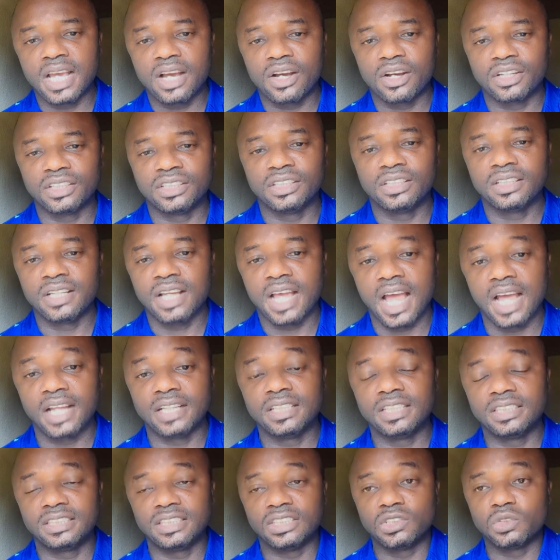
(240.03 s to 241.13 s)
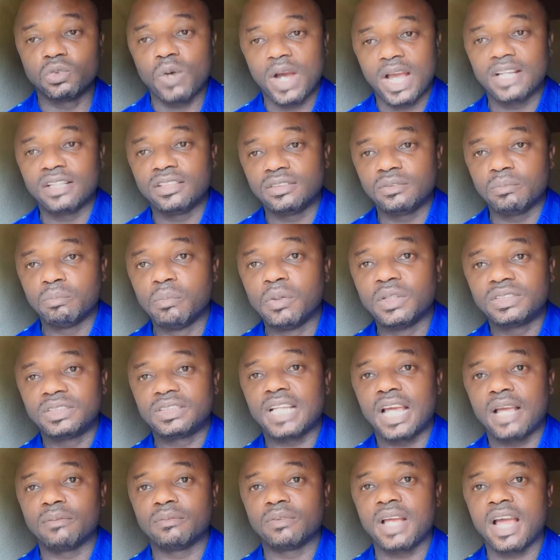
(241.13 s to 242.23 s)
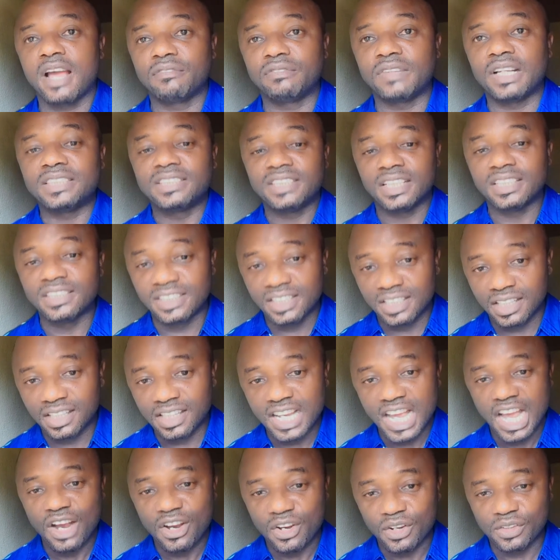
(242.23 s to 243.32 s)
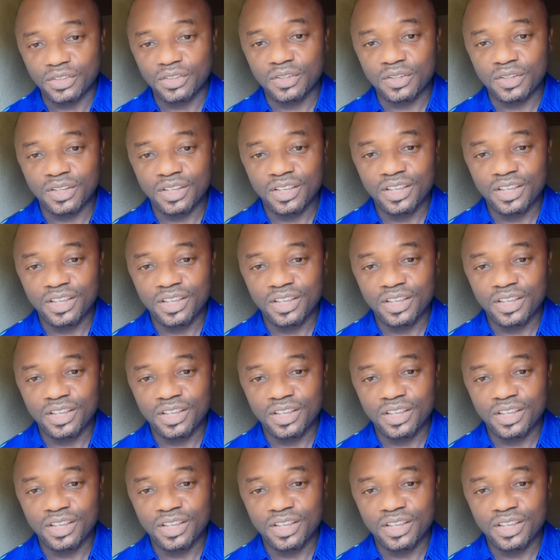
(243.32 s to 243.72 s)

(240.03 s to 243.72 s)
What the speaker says: oil. And this is why most times after changing gear oil,